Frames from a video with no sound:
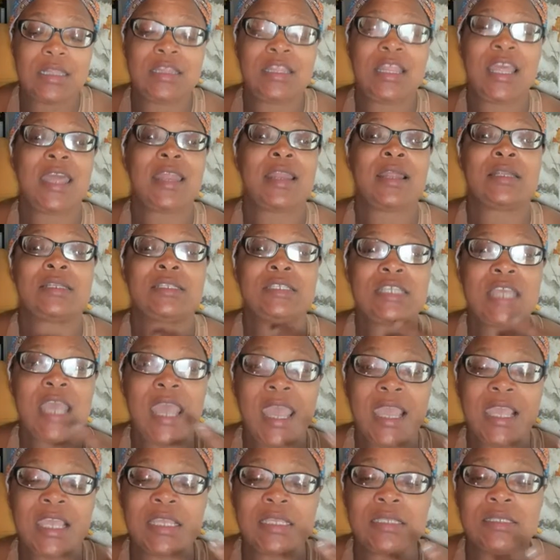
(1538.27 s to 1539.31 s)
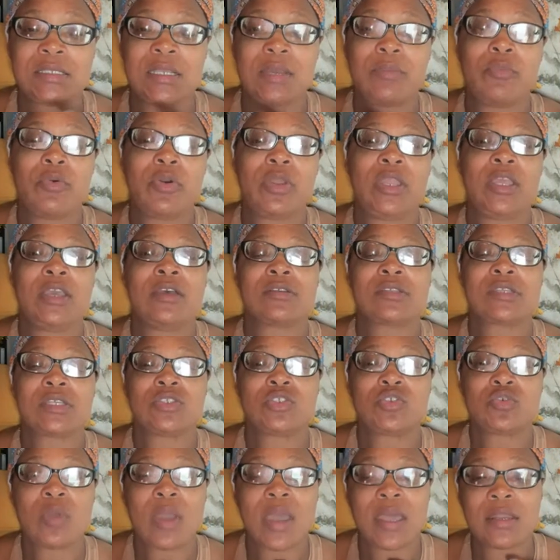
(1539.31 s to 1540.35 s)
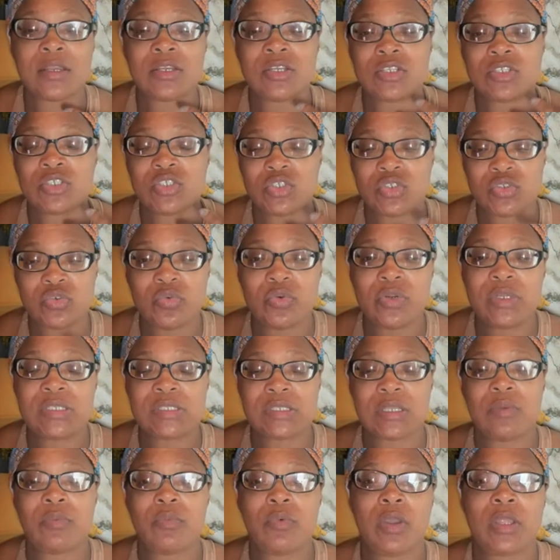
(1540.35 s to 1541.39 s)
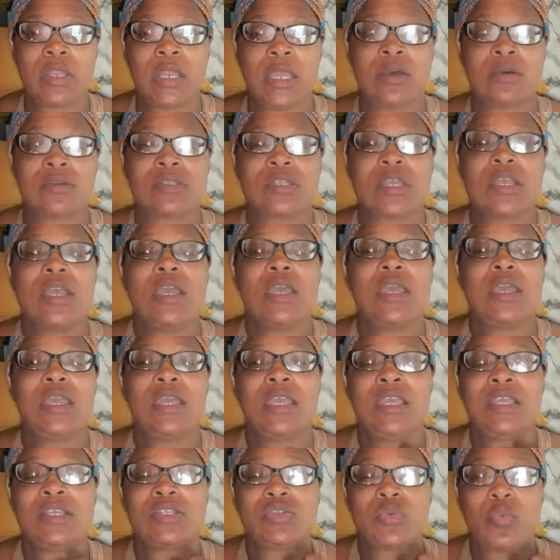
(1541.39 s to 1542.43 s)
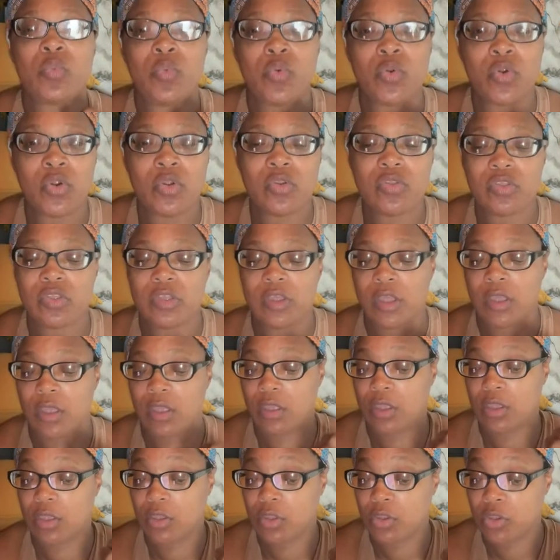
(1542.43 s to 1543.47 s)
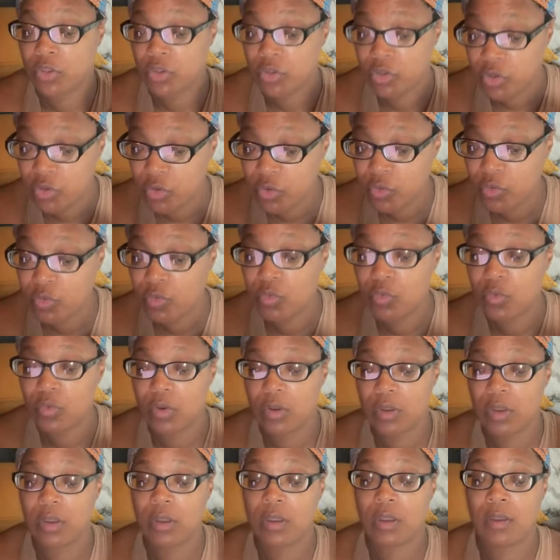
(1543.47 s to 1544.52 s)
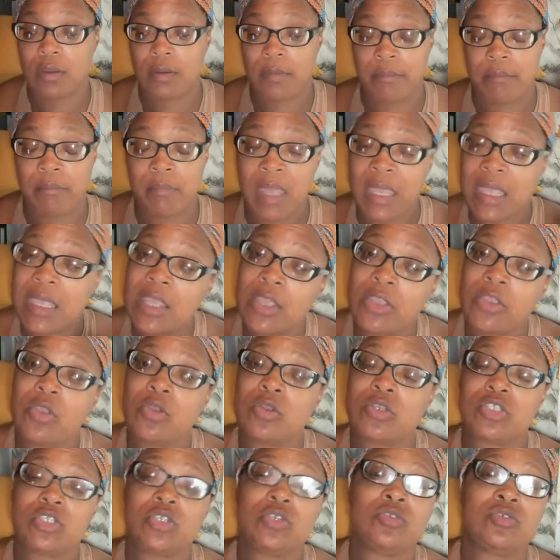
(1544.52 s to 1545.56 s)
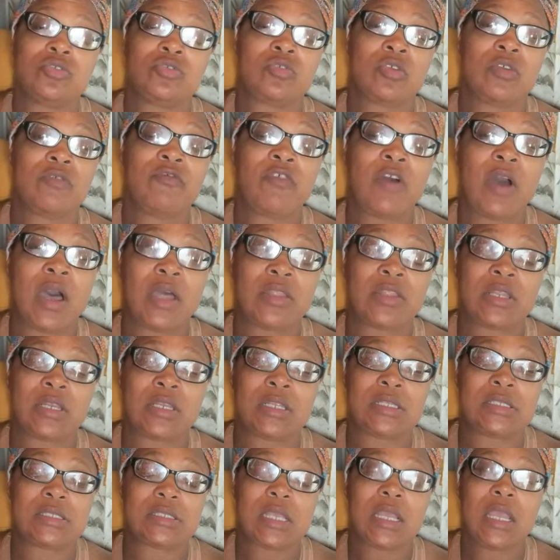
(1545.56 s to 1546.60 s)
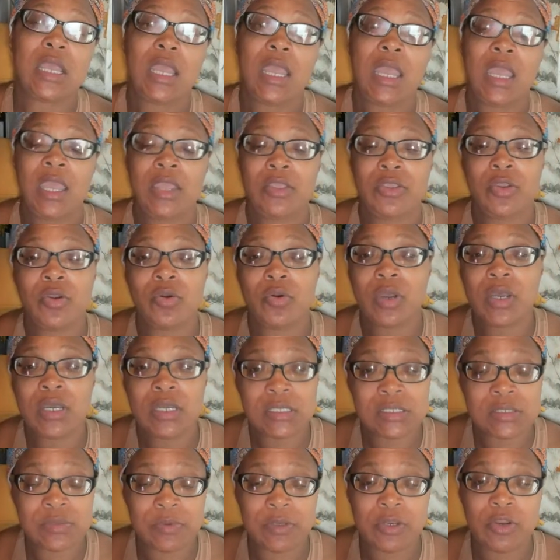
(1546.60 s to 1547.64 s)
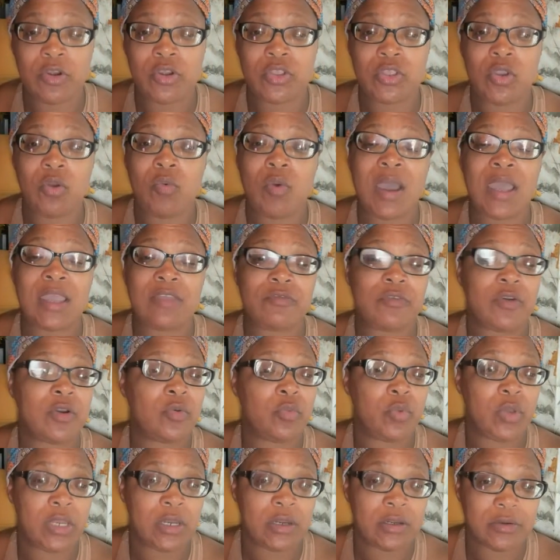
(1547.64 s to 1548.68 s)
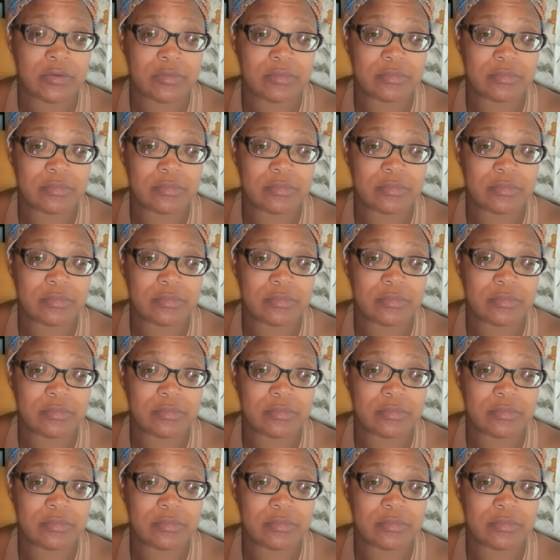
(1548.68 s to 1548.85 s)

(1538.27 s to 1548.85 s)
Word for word: that attacking someone else and trying to destroy someone else is worth you making your children fatherless and your husband or your wife a widow?